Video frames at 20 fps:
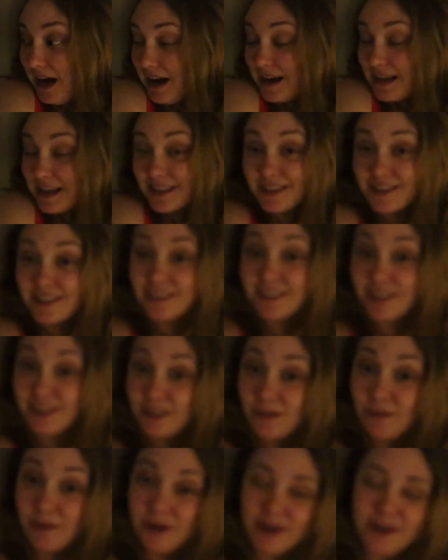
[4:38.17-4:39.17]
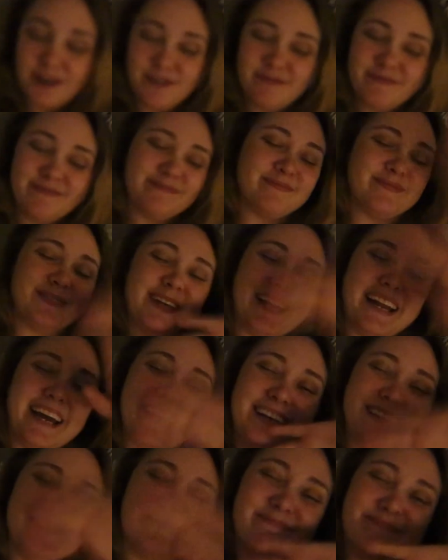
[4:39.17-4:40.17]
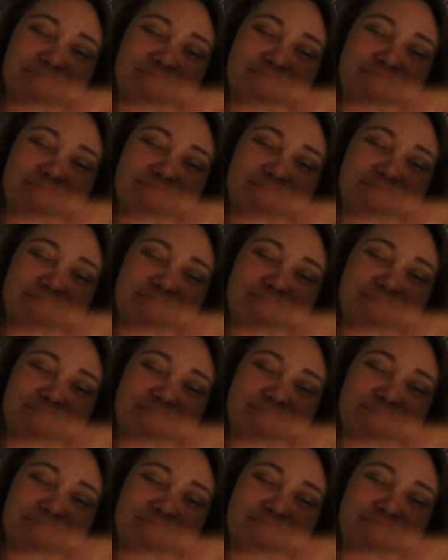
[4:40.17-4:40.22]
I guess I'll see you tomorrow. Good night.